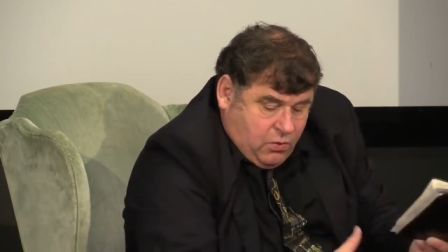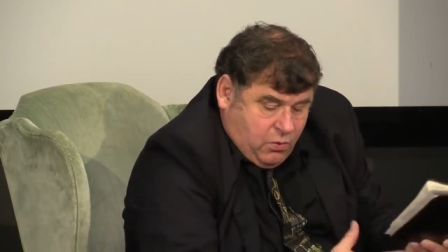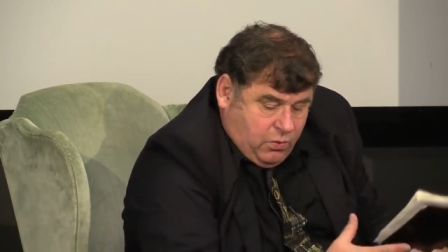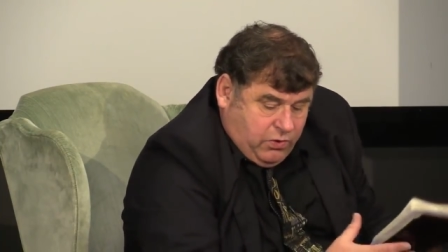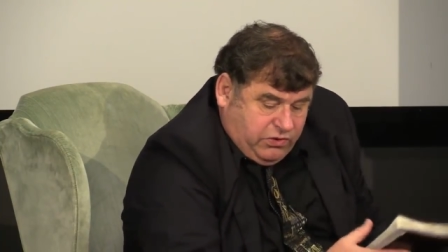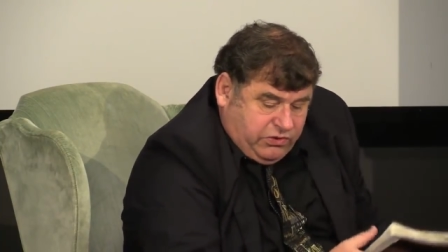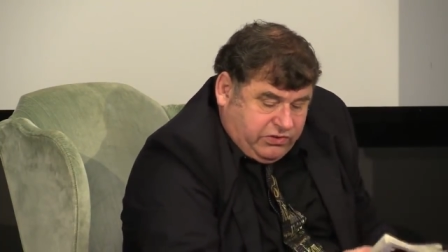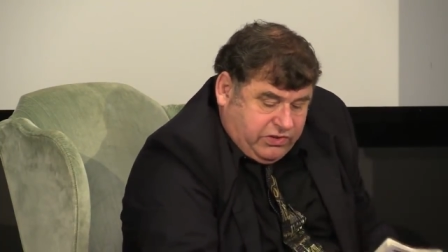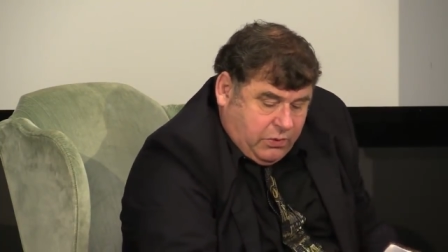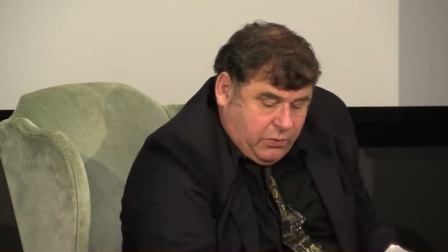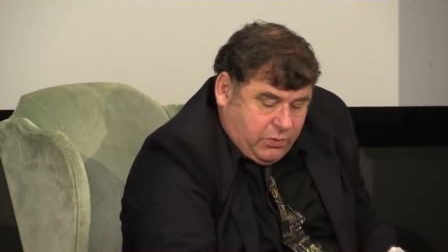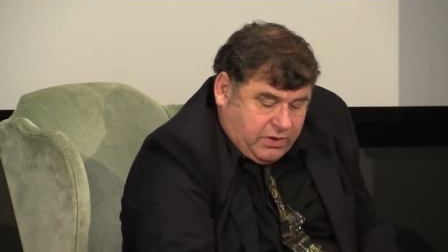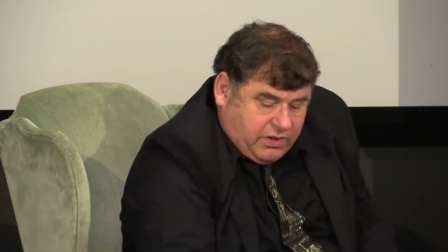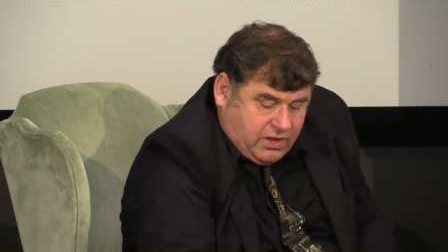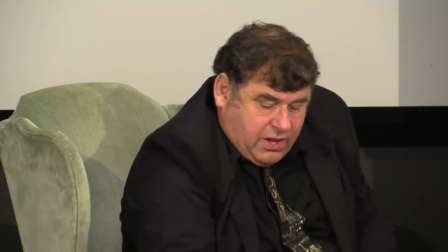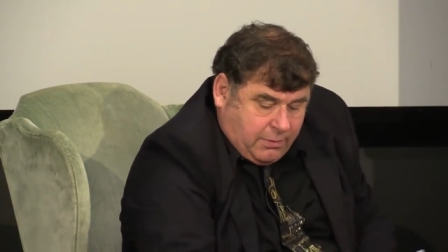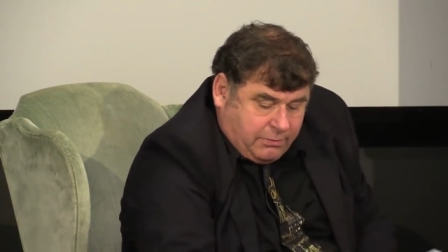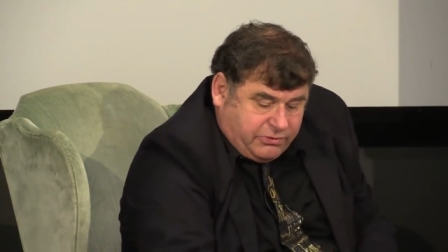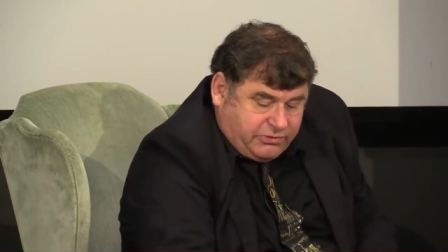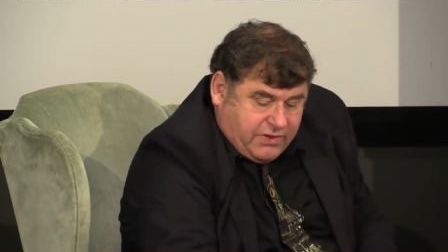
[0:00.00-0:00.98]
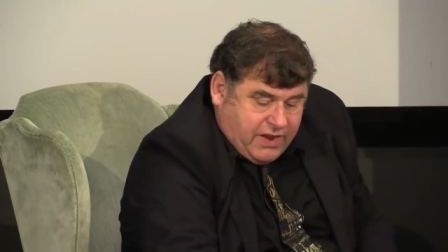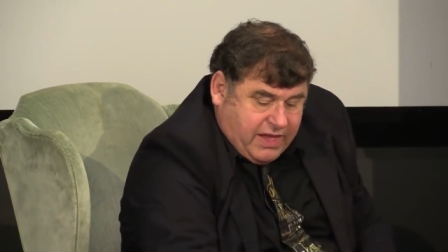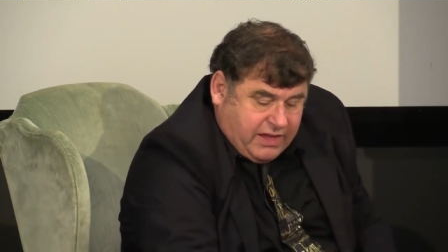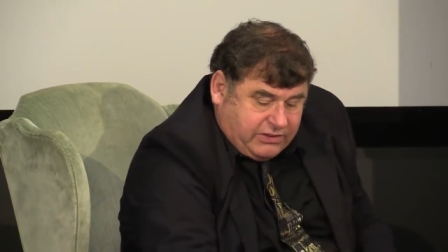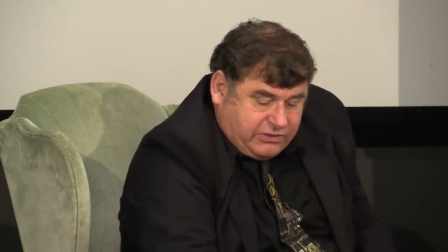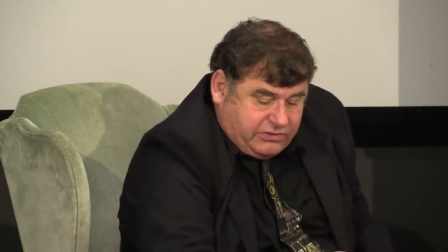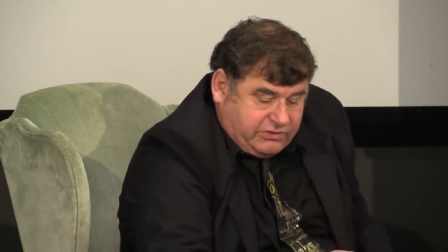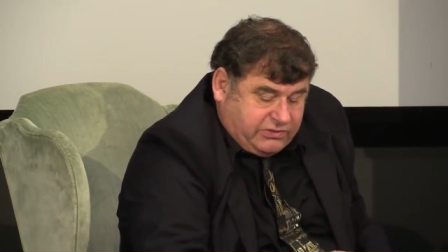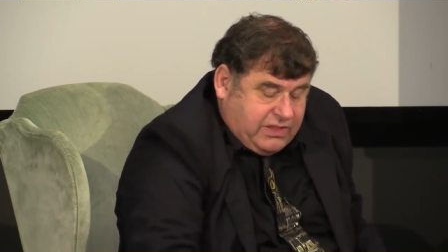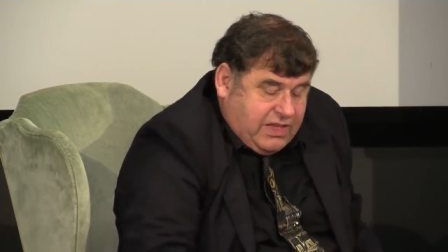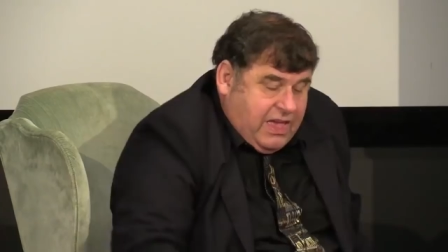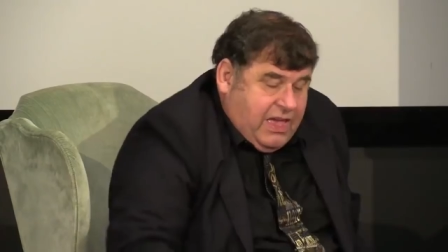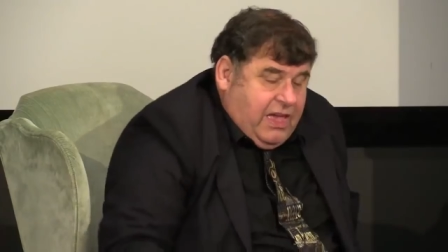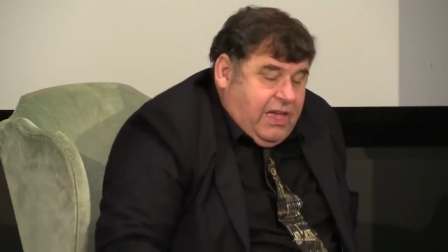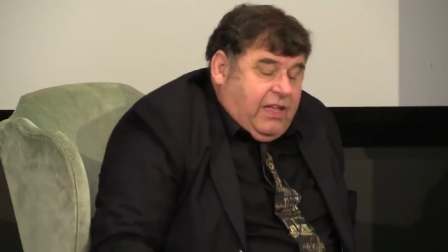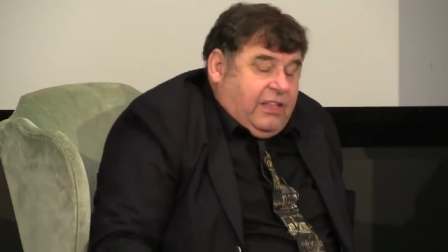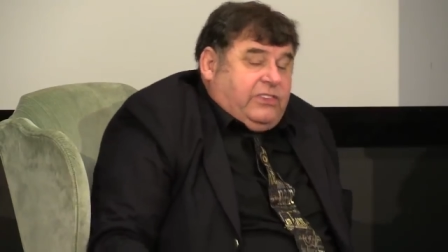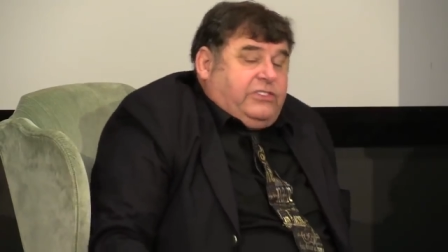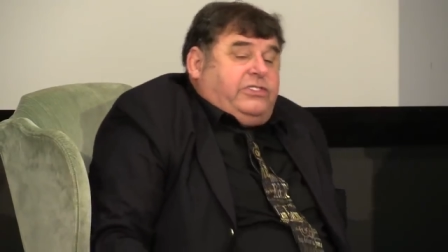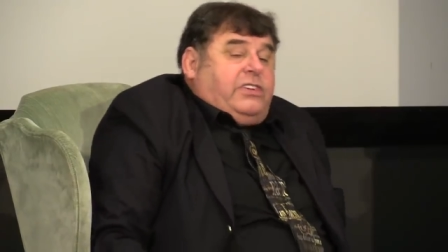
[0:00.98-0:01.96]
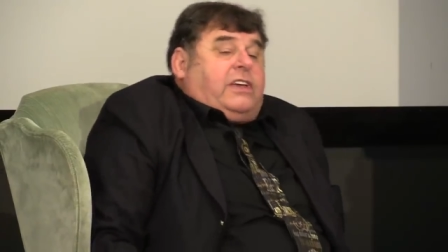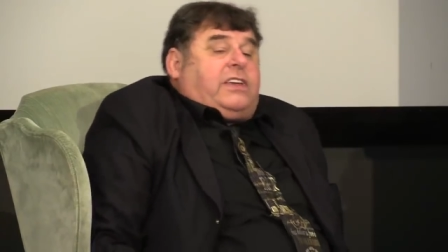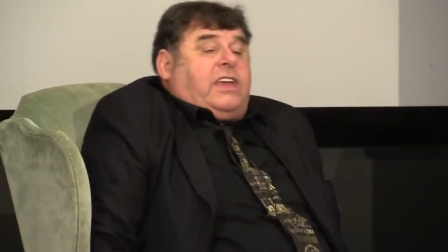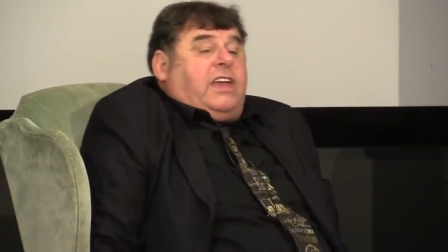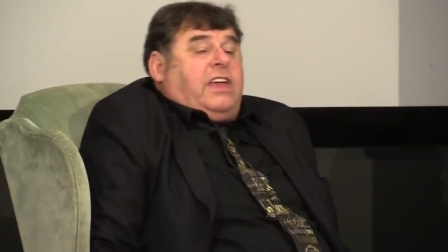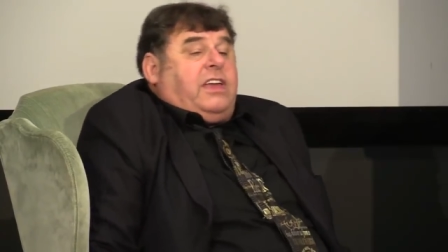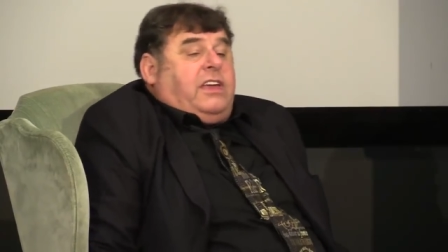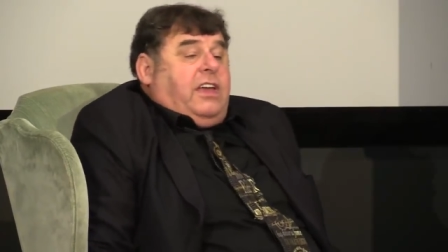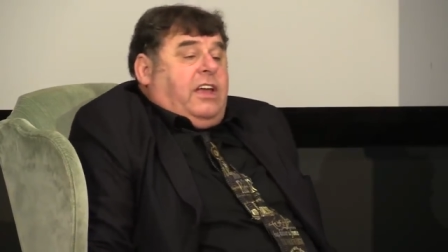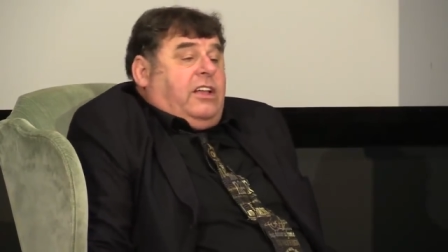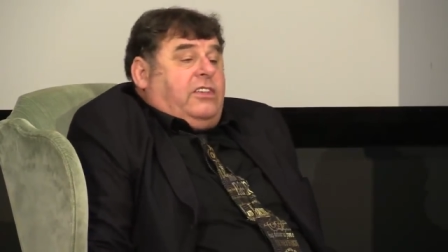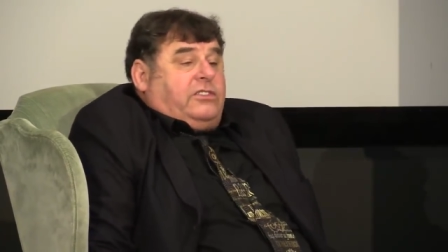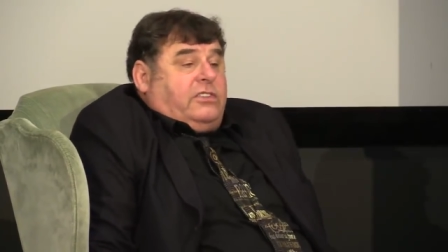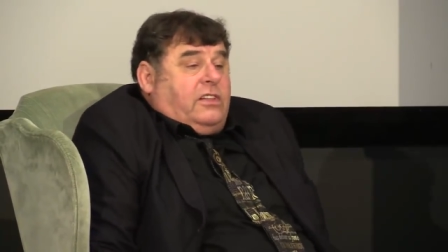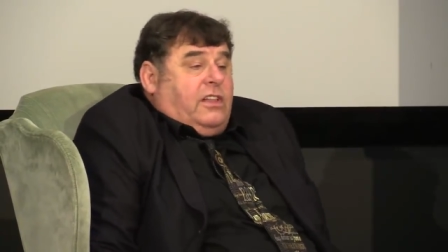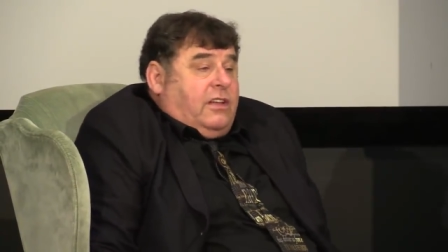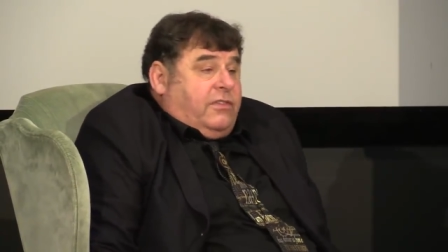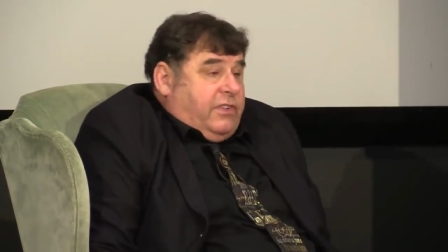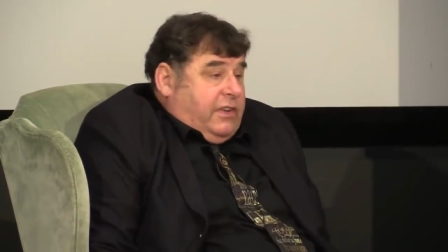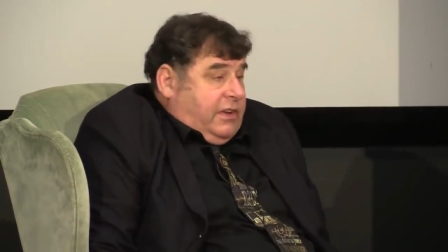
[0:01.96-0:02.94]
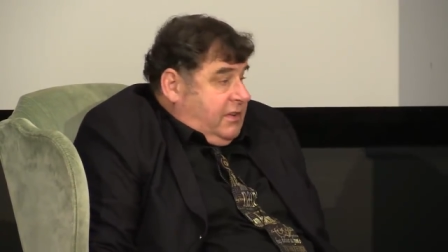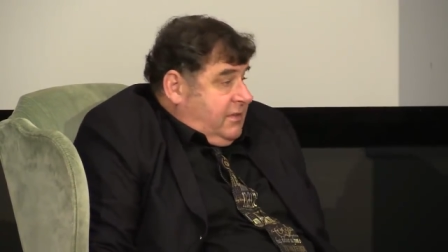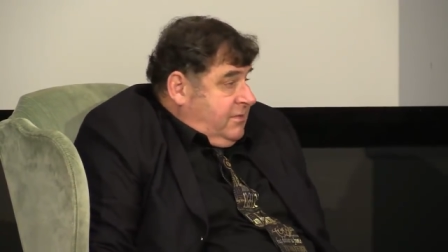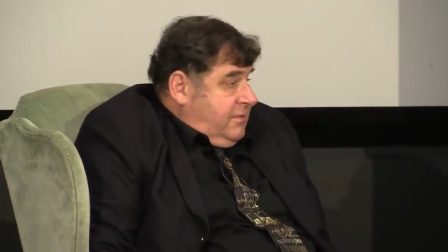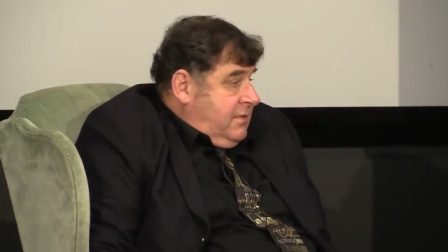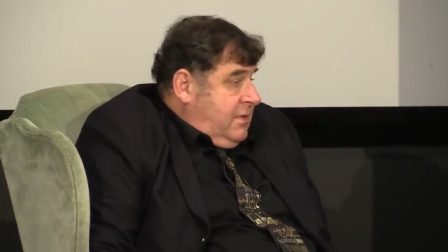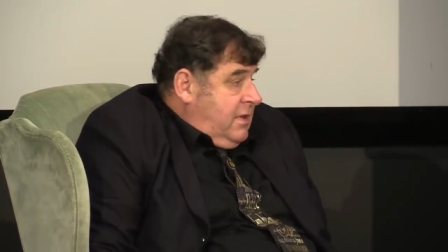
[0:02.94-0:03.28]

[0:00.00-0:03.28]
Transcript: we see what comes next in 2 Kings 11.